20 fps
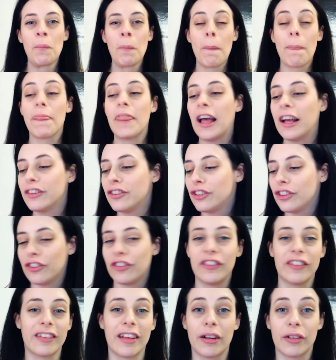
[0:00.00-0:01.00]
That's just
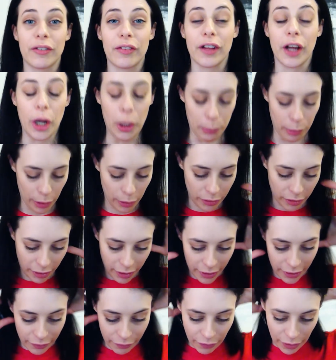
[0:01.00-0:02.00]
the sound of the GoPro
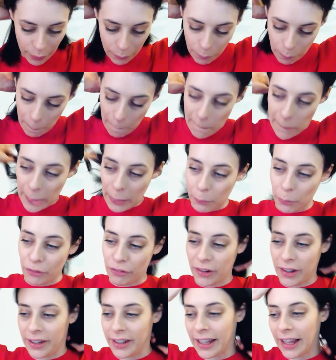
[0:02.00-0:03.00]
dying. Right, we're
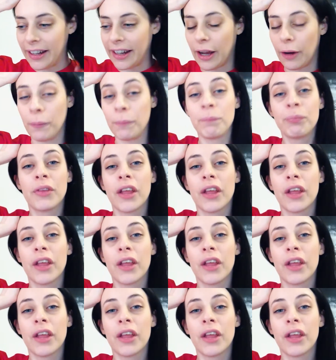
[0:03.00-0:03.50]
fine again now.